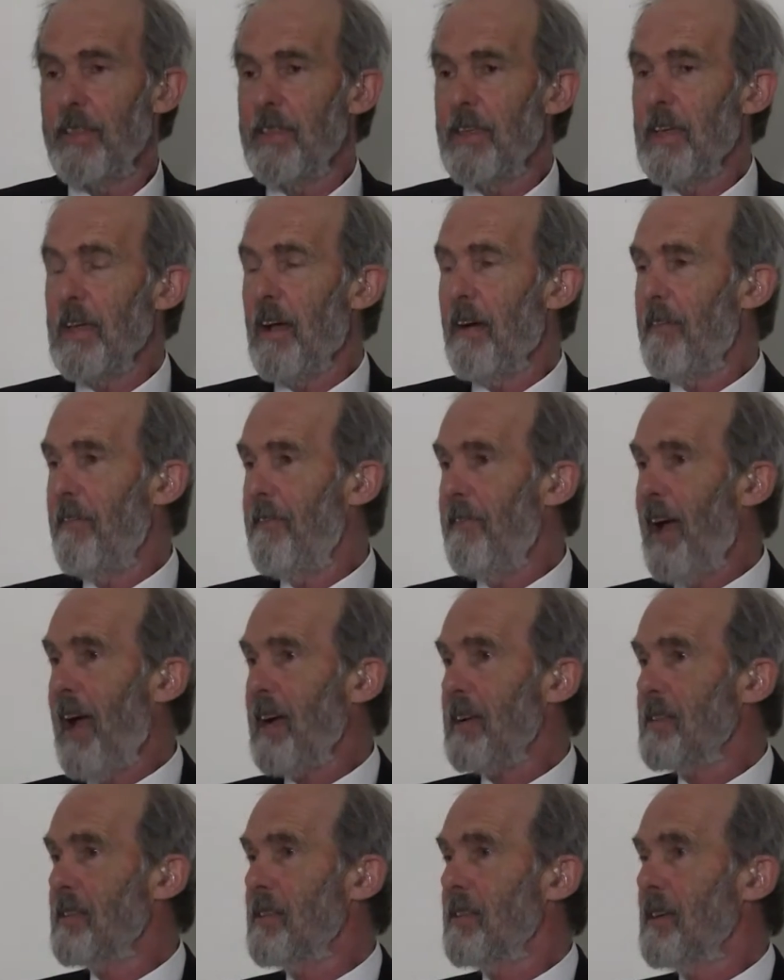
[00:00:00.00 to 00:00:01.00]
the
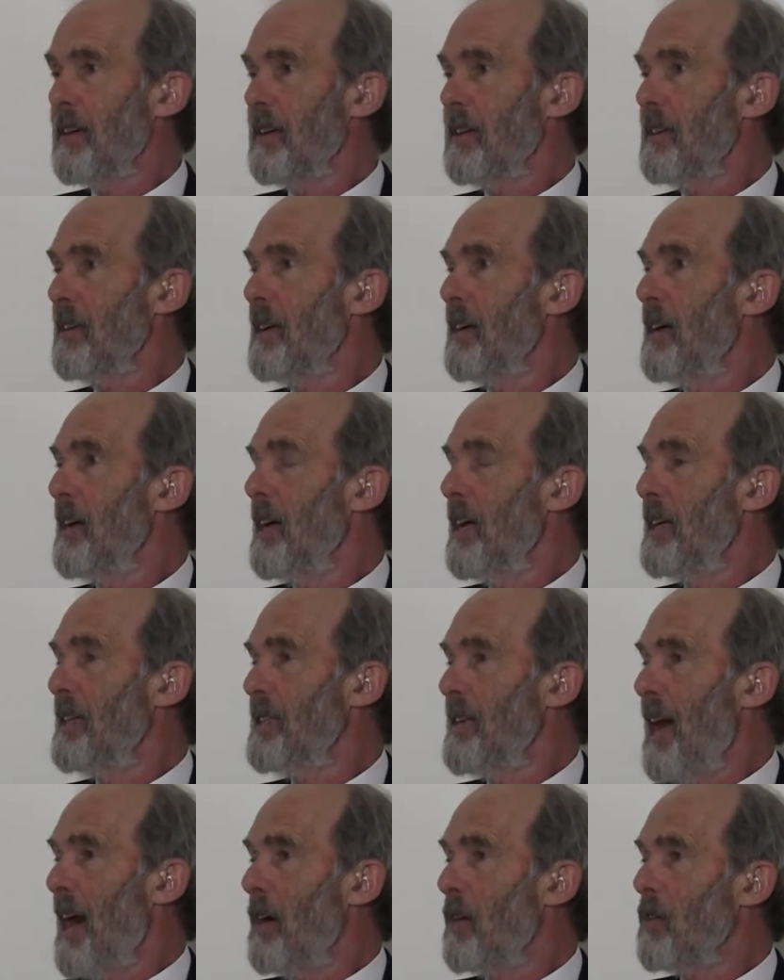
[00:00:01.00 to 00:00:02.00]
effect that
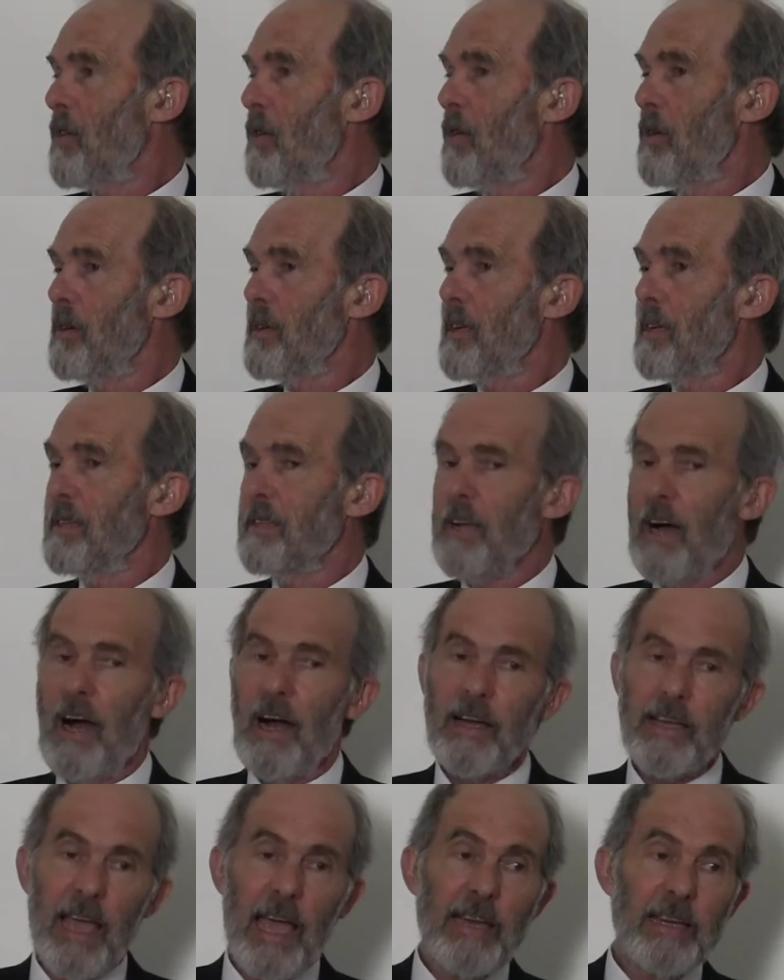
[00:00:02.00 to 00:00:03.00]
is now called
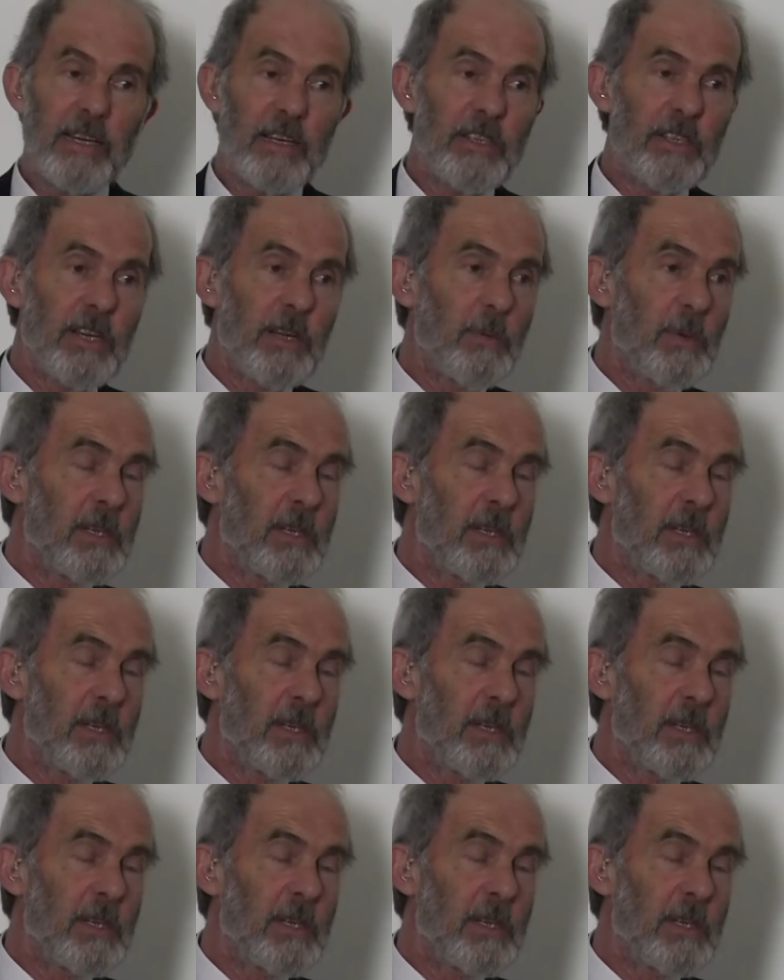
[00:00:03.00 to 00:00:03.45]
dark energy,